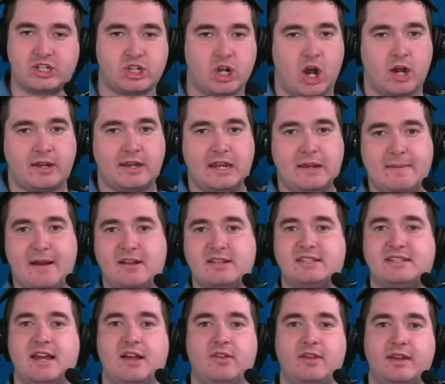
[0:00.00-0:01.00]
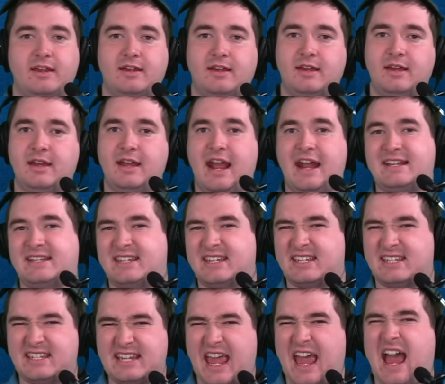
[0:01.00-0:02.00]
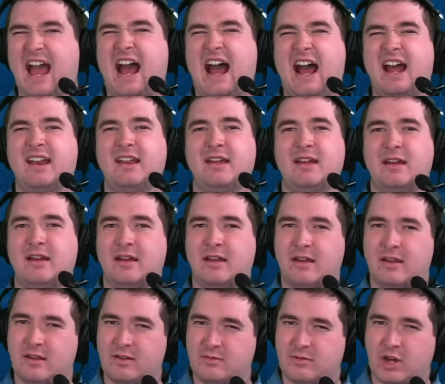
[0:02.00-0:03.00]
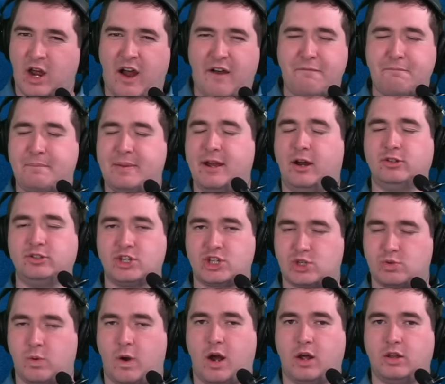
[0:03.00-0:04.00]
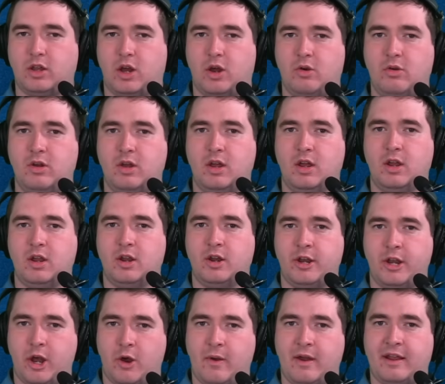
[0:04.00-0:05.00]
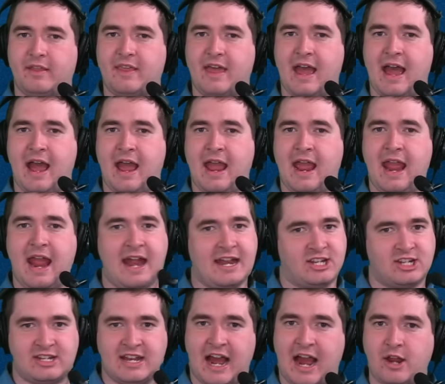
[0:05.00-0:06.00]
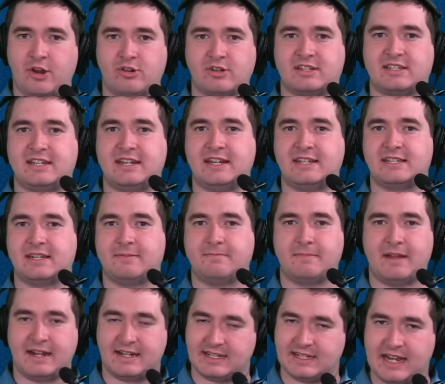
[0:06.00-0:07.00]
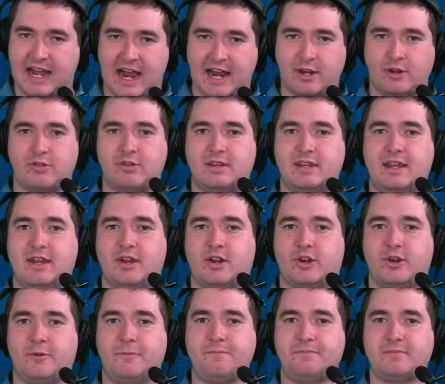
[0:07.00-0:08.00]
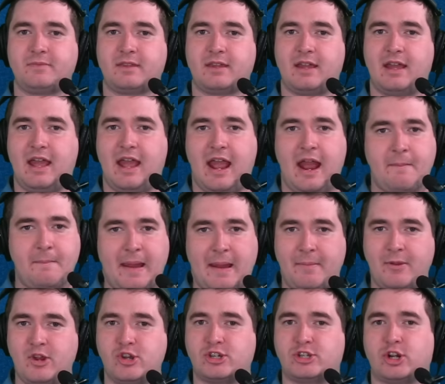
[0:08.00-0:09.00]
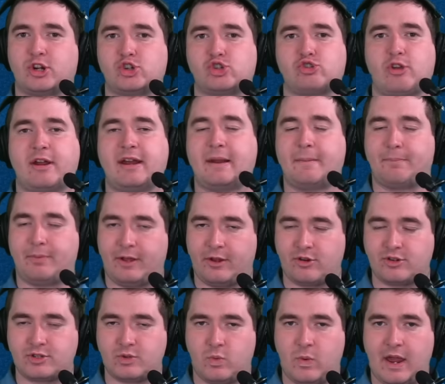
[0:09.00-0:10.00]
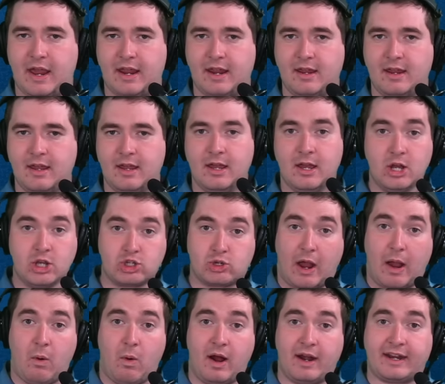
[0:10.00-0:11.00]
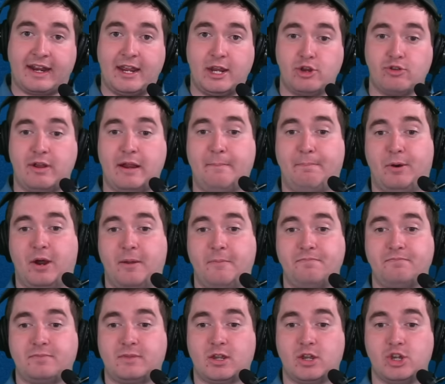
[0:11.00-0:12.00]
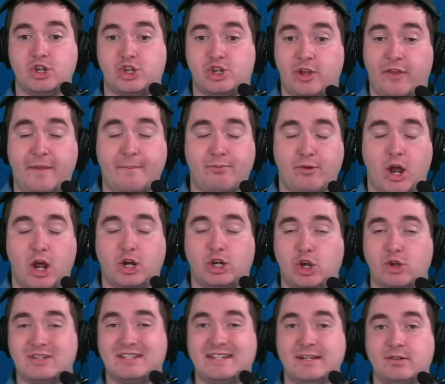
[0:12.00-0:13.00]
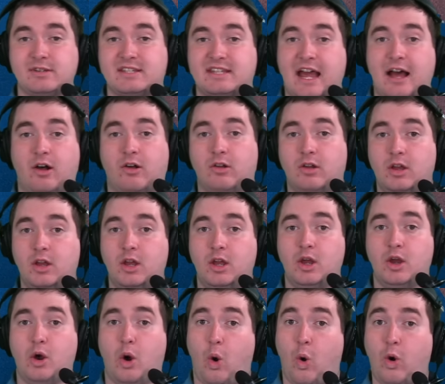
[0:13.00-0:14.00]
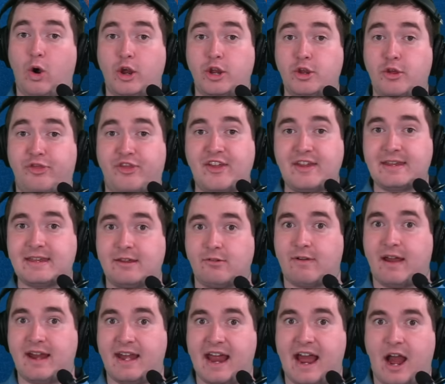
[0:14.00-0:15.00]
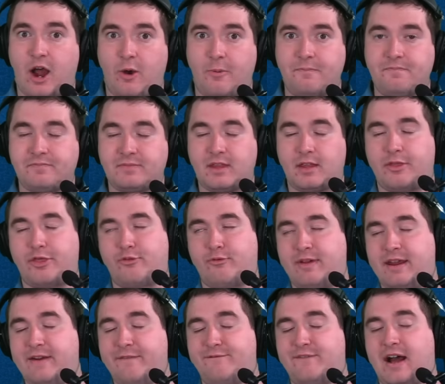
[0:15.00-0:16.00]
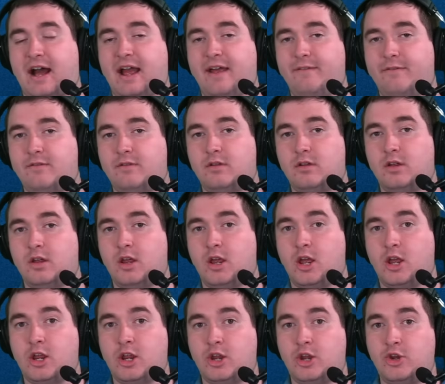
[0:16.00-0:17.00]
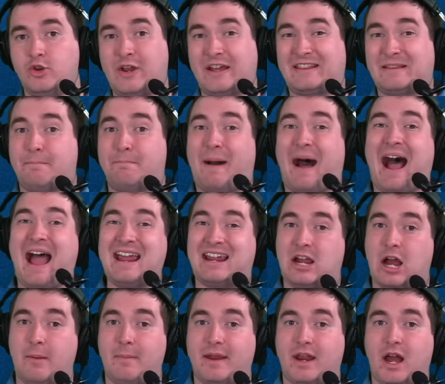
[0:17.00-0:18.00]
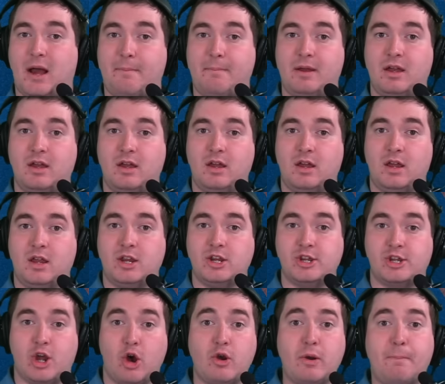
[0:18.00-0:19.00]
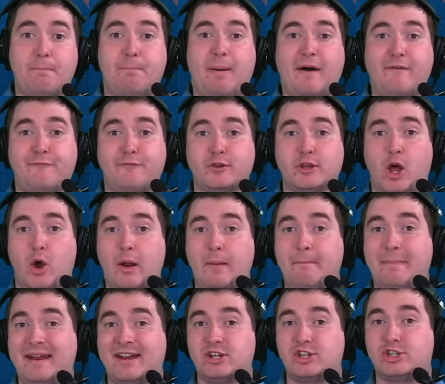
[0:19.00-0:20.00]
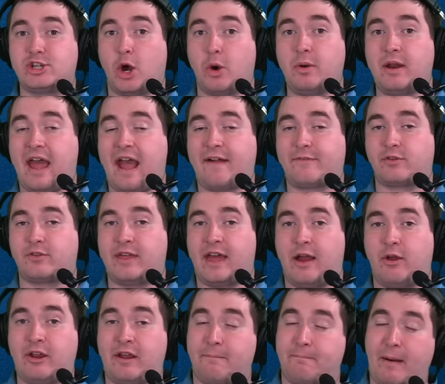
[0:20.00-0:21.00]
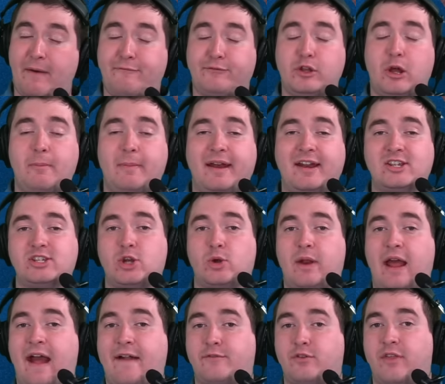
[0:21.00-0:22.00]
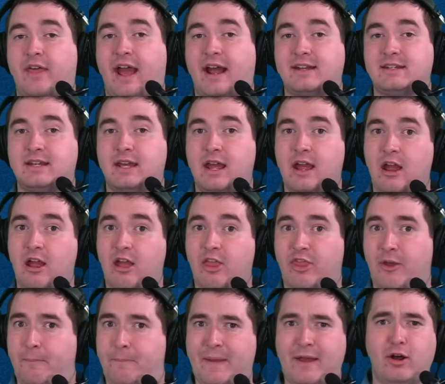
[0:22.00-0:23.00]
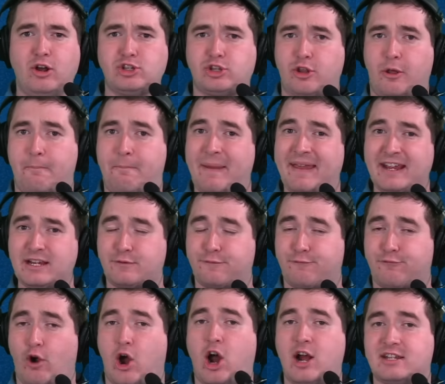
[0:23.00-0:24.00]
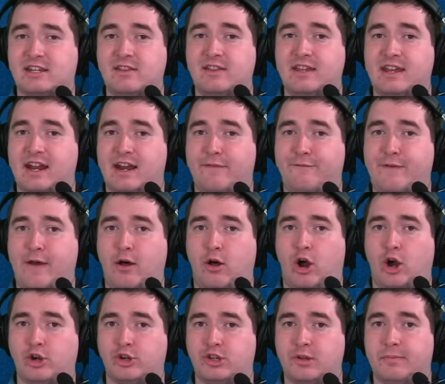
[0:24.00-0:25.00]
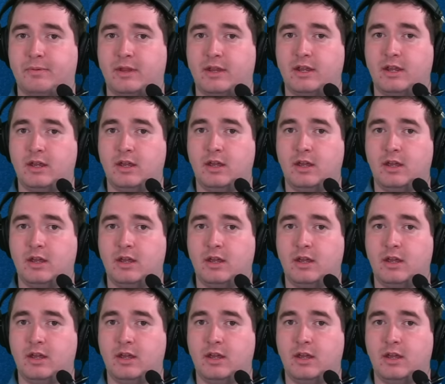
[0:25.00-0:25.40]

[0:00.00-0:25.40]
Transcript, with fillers: talking about selling. It's a sad, tough pill to swallow, knowing that it's not your season, it's not your year, and maybe you start trading players away. So I want to get your input. Should the Broncos still sell? Or are you thinking right now, three and five? You got the buy coming up. You go to Buffalo and Minnesota after that. We oh, had Buffalo and Minnesota after that. The Bills are the biggest frauds in the NFL, arguably.